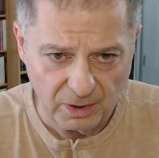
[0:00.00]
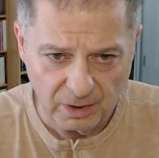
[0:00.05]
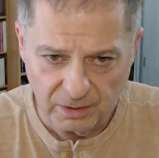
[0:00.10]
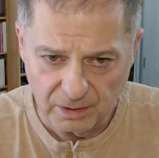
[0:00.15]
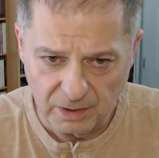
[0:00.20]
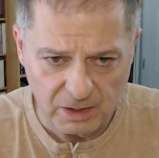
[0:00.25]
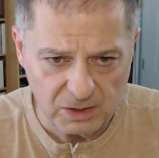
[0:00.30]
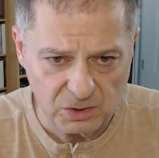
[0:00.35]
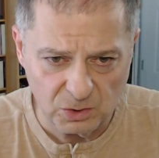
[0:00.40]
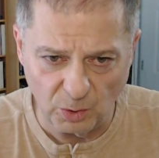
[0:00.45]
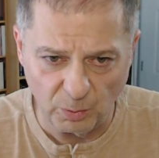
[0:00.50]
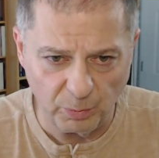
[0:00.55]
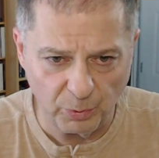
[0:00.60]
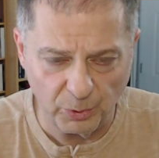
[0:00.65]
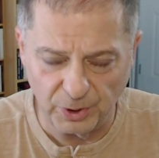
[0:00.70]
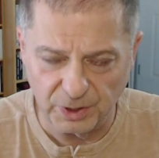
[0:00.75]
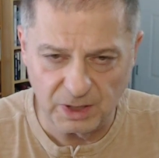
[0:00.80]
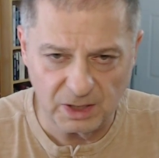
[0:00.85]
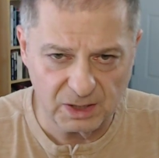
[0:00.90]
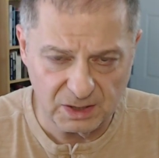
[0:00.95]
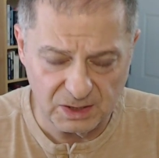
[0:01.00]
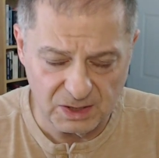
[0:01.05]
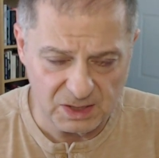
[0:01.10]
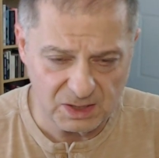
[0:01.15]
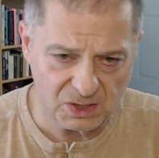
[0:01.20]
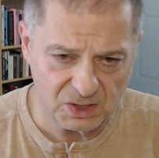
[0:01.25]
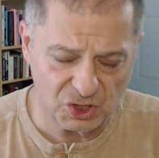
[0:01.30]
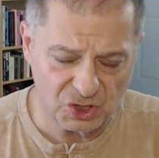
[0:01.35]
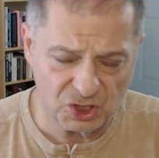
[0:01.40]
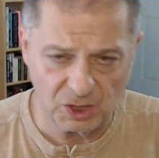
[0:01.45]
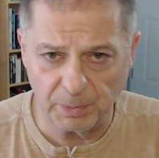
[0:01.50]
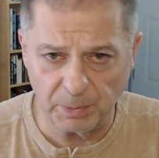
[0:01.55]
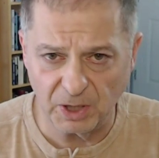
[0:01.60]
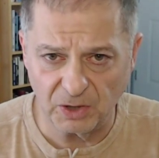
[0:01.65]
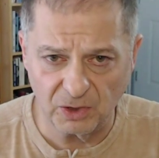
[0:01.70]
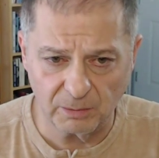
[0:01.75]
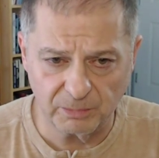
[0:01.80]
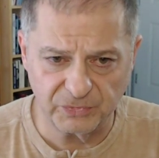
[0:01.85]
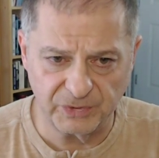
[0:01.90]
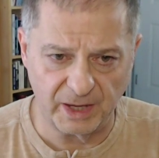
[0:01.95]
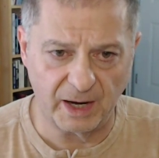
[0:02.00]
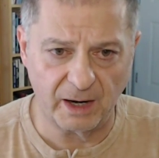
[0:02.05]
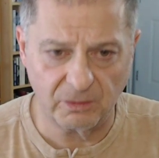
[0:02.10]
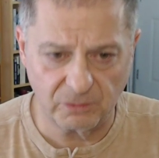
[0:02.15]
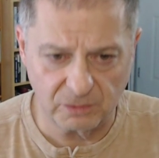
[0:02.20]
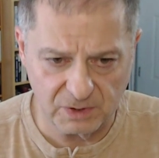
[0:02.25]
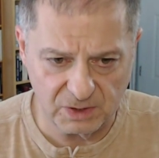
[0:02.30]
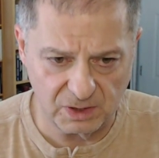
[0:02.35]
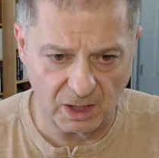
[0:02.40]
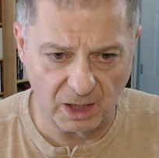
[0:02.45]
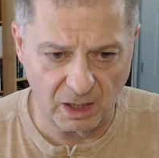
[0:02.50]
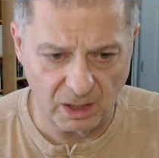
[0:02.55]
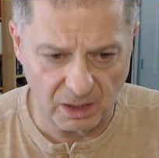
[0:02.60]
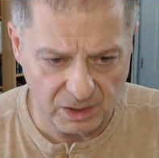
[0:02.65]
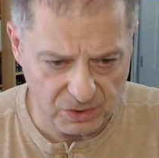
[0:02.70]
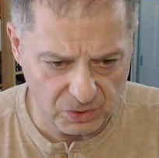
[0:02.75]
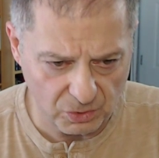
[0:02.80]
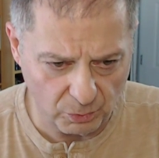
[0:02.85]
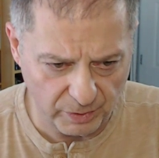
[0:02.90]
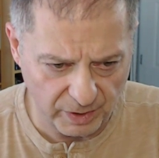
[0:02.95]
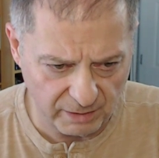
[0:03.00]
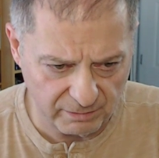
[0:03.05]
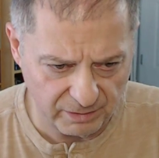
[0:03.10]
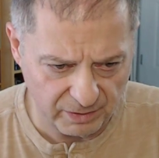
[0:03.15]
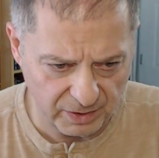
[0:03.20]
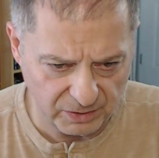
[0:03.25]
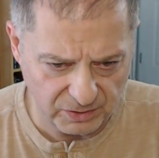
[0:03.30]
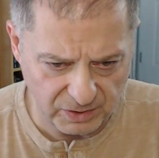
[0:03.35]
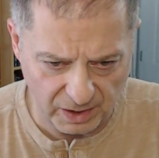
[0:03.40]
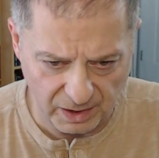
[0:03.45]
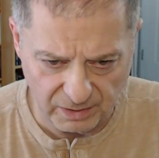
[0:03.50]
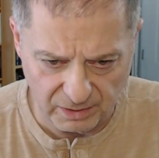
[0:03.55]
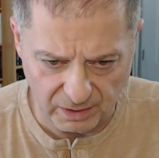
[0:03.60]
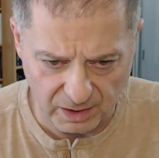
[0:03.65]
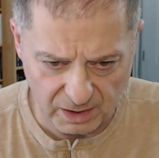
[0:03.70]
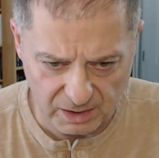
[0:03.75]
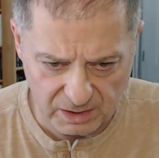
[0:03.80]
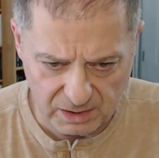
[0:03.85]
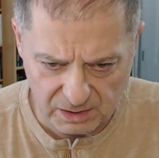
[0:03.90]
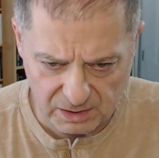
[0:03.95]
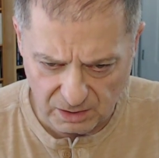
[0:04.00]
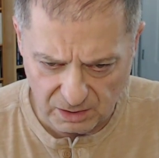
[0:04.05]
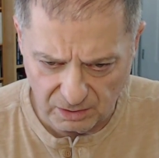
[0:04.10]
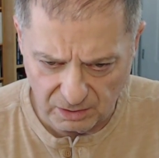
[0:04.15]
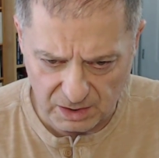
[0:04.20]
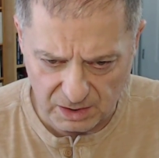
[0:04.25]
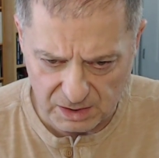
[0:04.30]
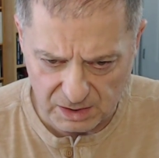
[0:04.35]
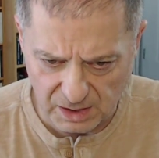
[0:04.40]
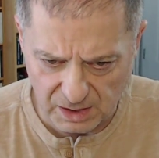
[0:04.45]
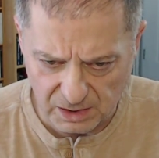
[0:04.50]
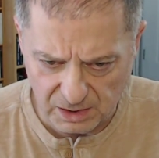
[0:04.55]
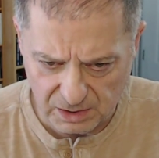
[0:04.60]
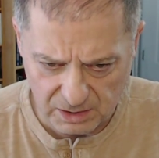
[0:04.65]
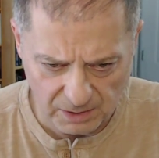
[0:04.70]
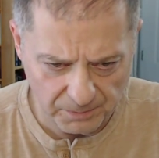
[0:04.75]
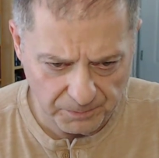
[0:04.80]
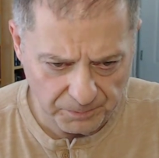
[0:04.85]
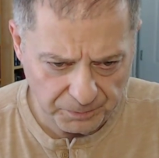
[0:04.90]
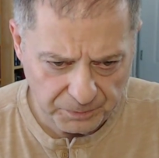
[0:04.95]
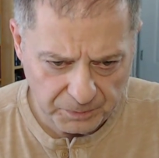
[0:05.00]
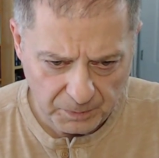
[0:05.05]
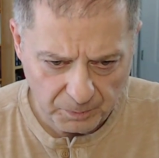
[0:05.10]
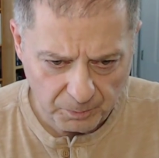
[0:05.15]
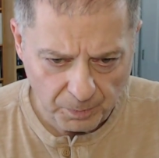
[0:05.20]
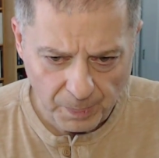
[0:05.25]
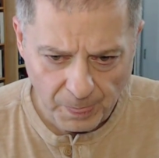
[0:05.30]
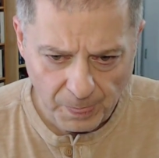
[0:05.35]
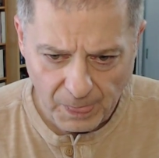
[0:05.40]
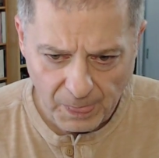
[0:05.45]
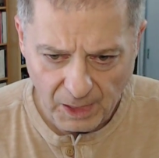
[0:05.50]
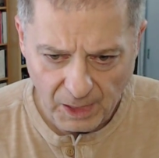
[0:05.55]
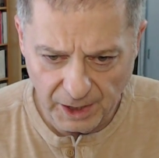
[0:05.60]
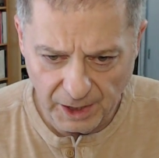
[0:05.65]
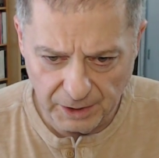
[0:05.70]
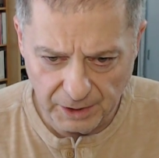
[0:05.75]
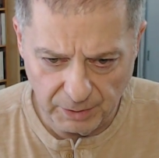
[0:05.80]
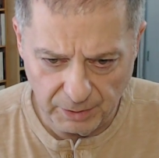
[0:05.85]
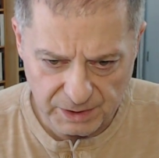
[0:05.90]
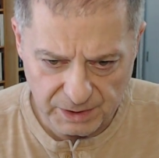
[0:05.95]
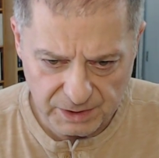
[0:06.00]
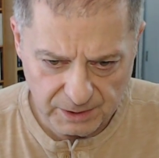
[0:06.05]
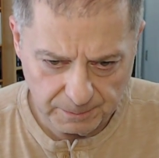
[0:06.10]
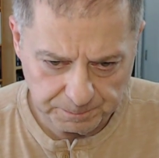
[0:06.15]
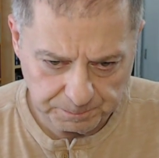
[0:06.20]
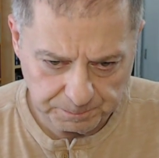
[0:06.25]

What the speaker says: There's no point in shipping them downstairs or wherever they take the kids these days. Anyways,